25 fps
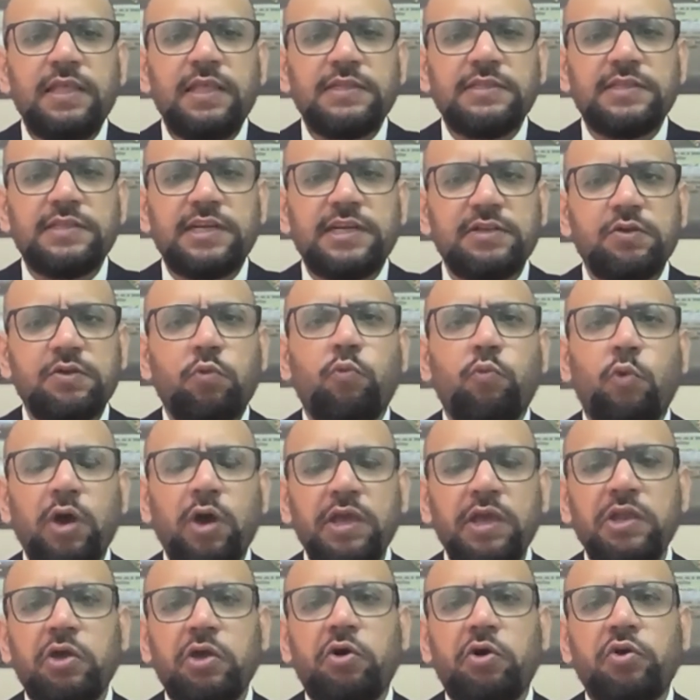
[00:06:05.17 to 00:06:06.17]
that why
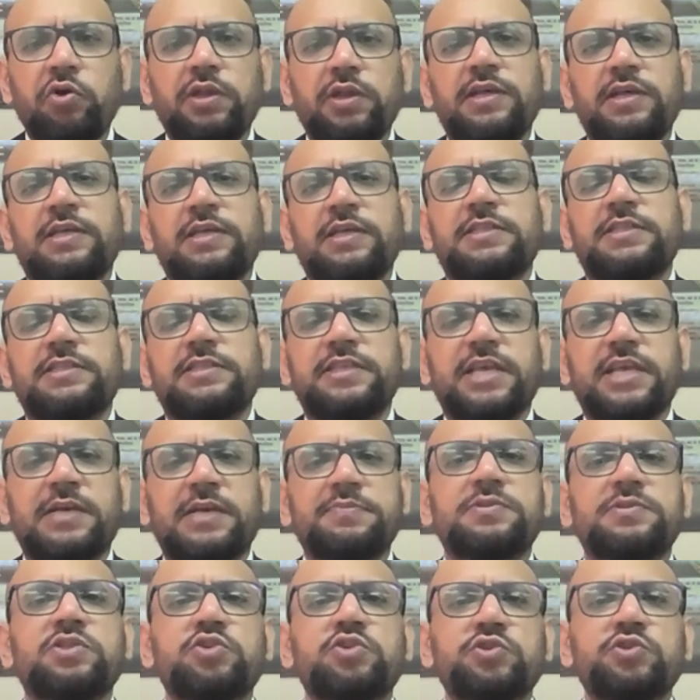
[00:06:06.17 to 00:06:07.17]
not the
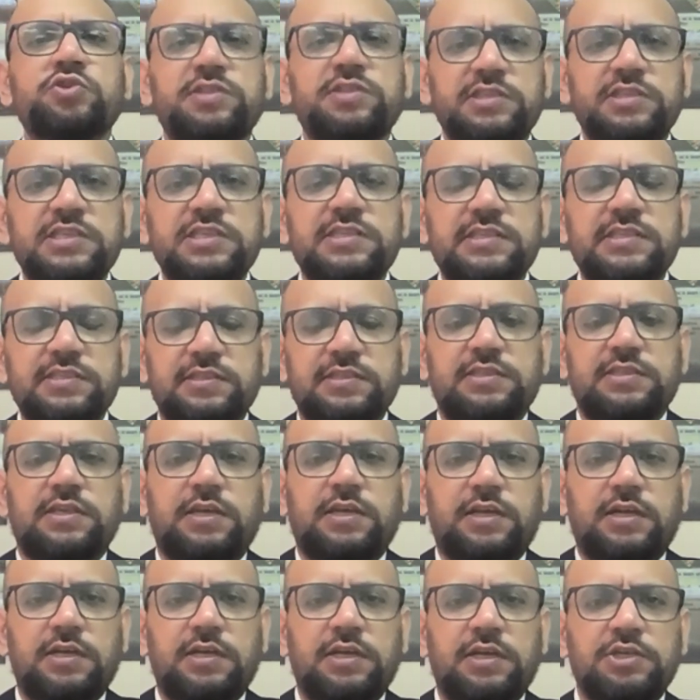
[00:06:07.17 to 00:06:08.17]
APSCO
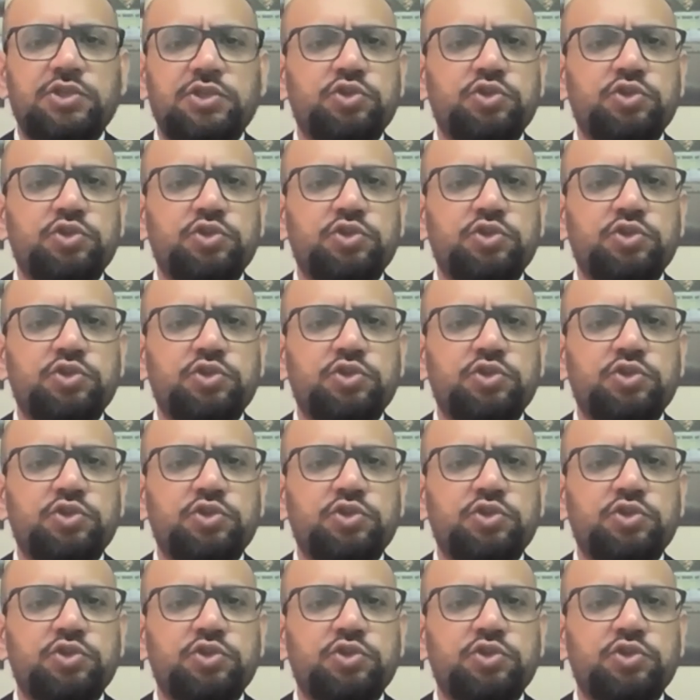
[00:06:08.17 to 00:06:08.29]
states